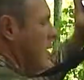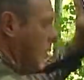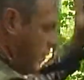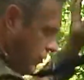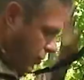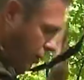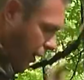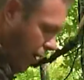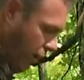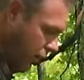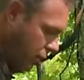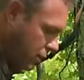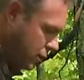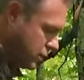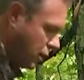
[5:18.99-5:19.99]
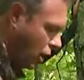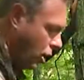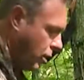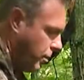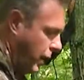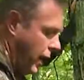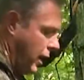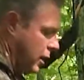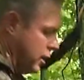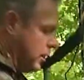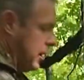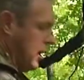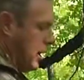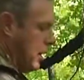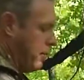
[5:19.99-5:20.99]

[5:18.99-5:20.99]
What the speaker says: From there, it's all about getting